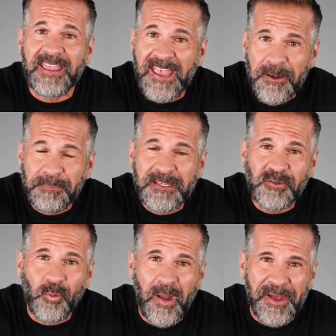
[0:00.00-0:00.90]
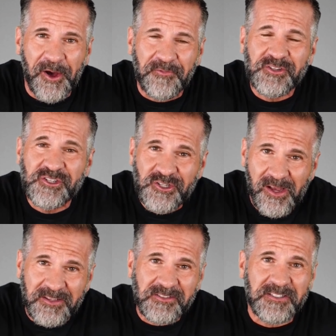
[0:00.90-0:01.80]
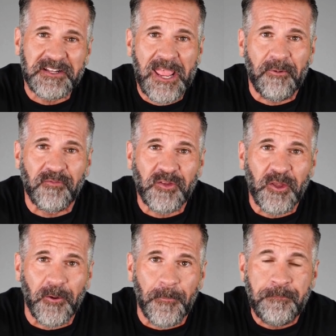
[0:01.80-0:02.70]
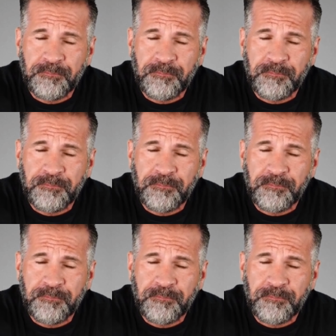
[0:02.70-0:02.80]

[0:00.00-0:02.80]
and B12, just to name a few.